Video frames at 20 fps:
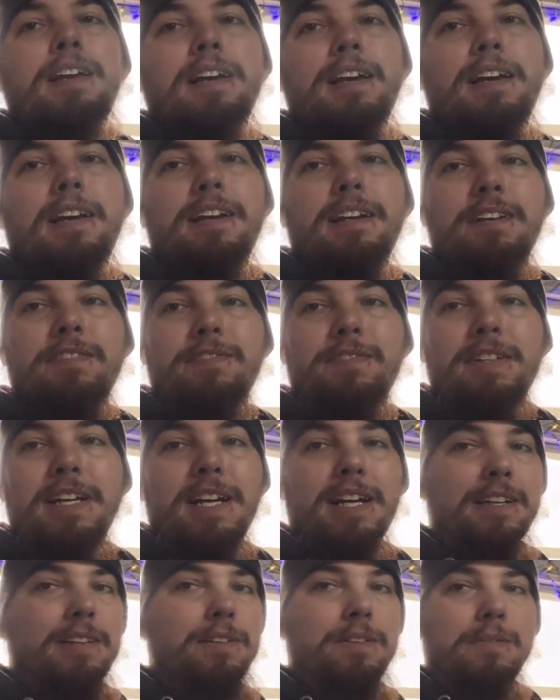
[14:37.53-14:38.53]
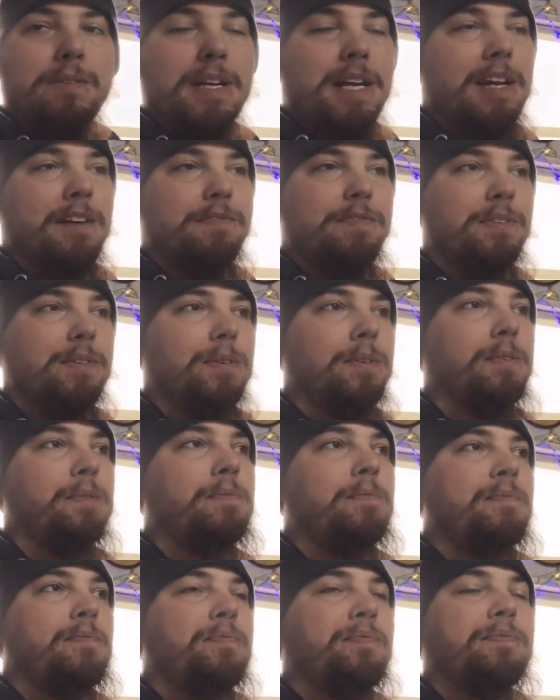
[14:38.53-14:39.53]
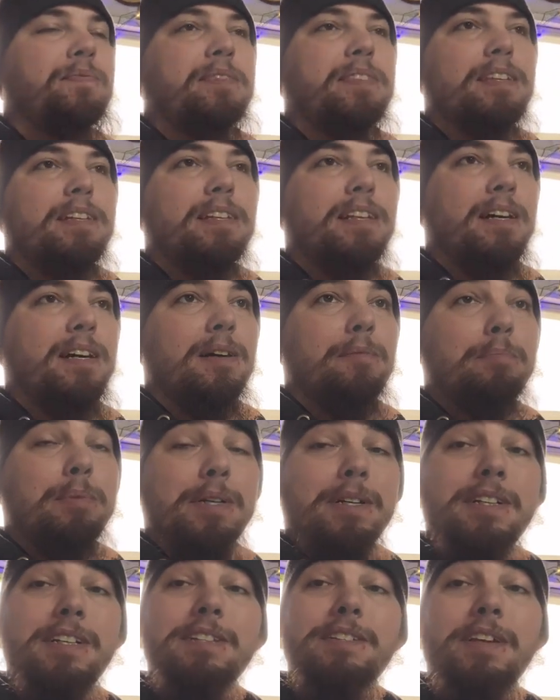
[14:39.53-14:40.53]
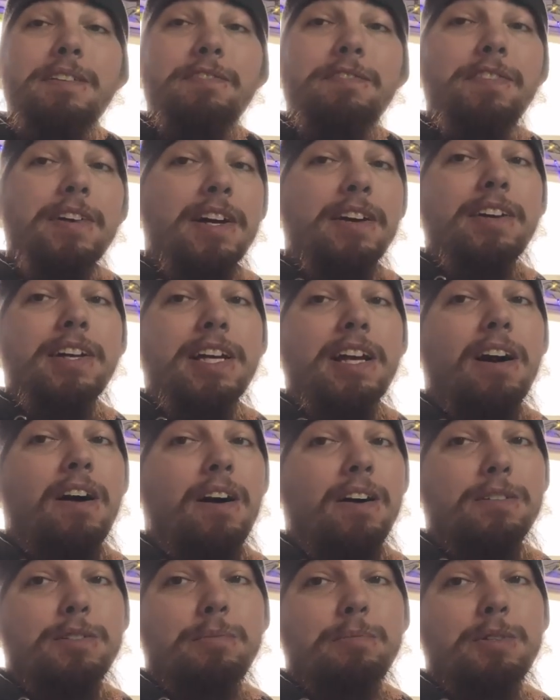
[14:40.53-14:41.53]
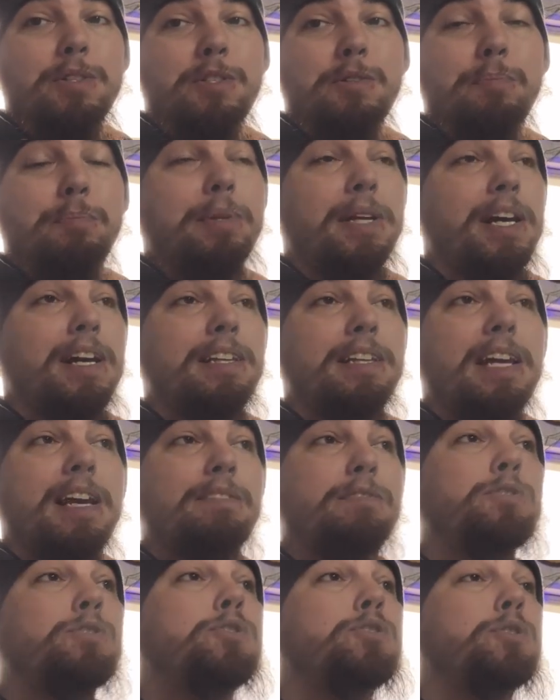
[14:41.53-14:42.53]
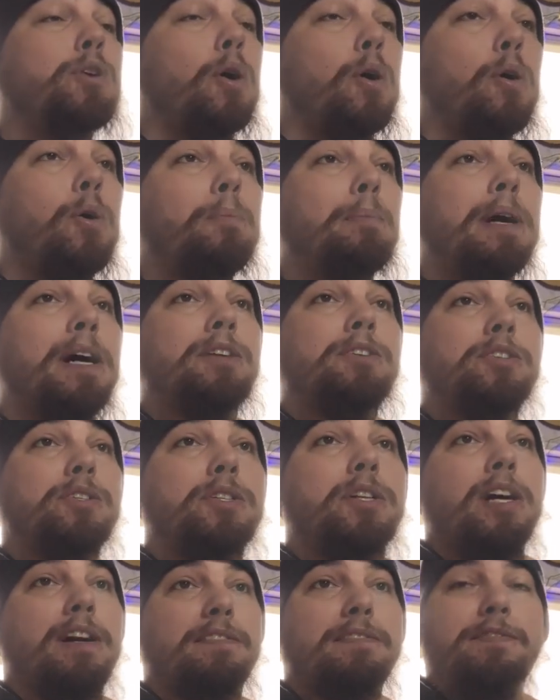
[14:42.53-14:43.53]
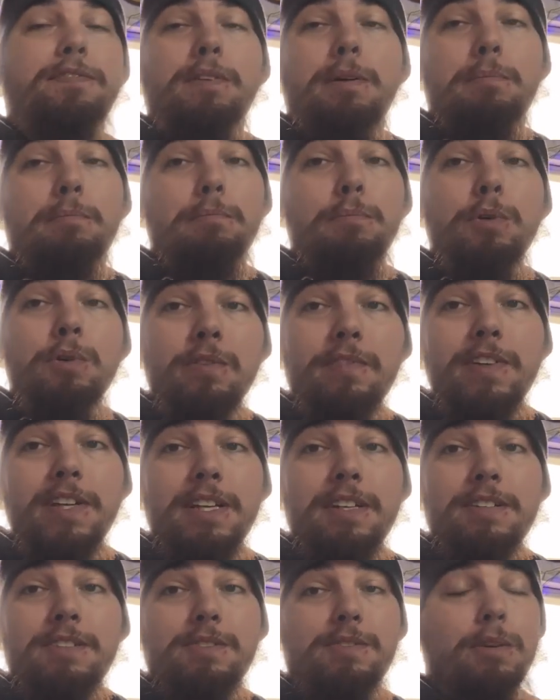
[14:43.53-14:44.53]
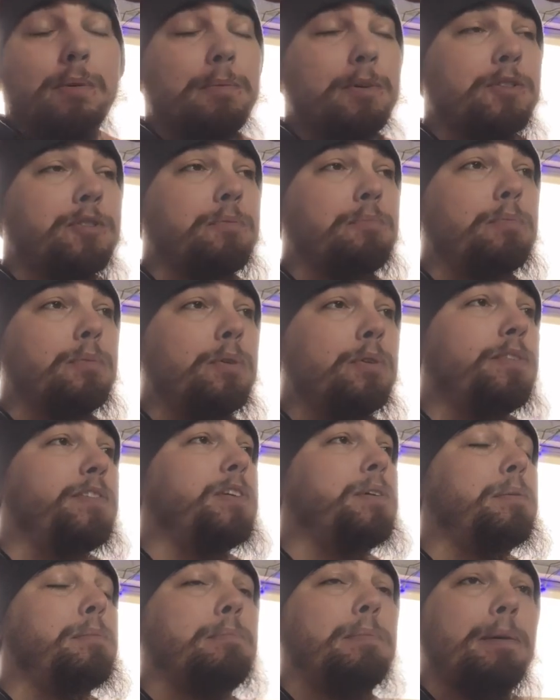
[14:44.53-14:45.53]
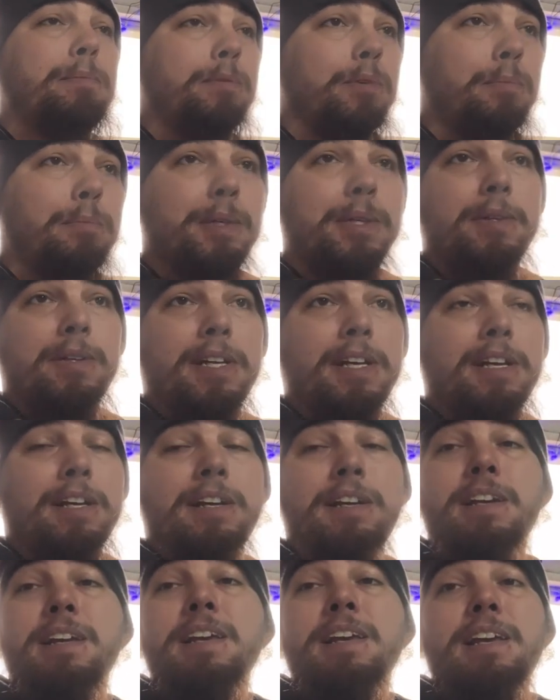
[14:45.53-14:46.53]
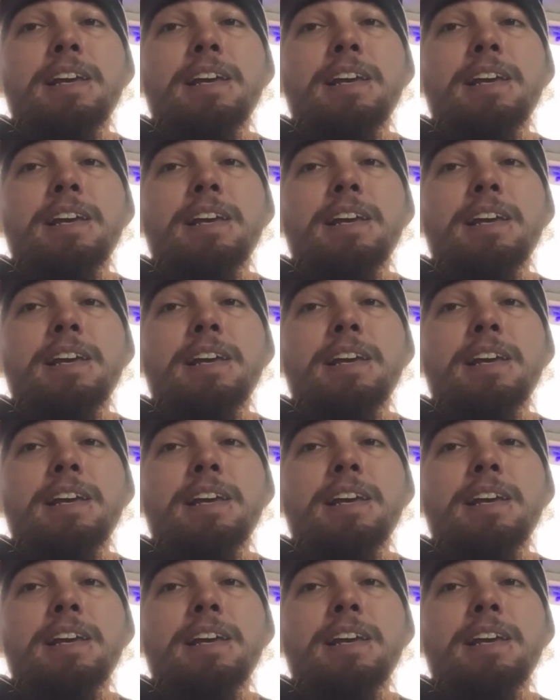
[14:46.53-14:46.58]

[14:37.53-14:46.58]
and if not you don't have to uh, but it is a very awesome display, and they have so much stuff from movies, so much movie memorabilia.